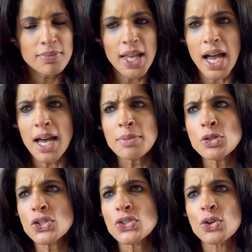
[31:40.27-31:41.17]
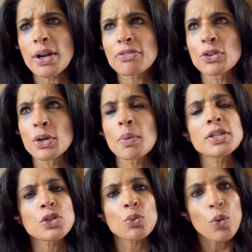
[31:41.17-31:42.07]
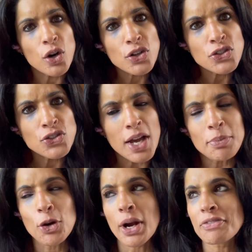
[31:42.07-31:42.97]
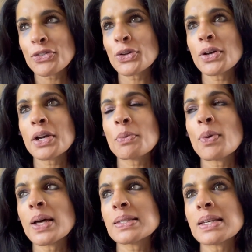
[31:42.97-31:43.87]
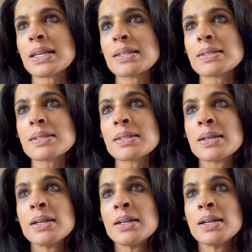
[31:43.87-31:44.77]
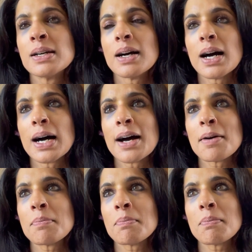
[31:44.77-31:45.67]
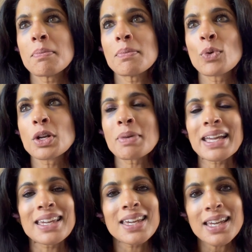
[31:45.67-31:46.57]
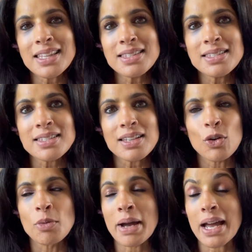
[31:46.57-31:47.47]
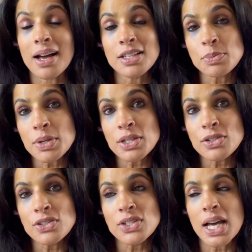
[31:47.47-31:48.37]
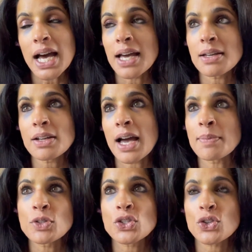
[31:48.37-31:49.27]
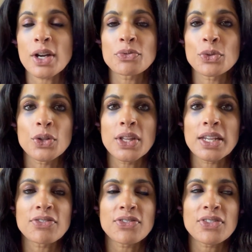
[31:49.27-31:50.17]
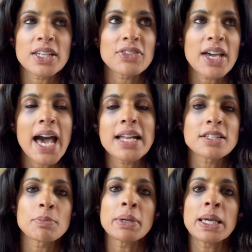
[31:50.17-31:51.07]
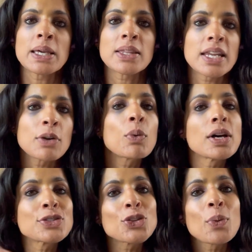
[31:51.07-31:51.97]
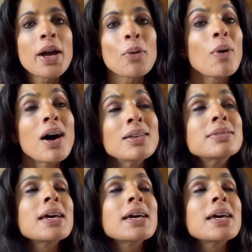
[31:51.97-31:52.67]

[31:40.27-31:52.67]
I'm just grateful it wasn't worse. I'm grateful it wasn't one of my kids or my husband. I'm just grateful that if it had to be, that it was the way it was.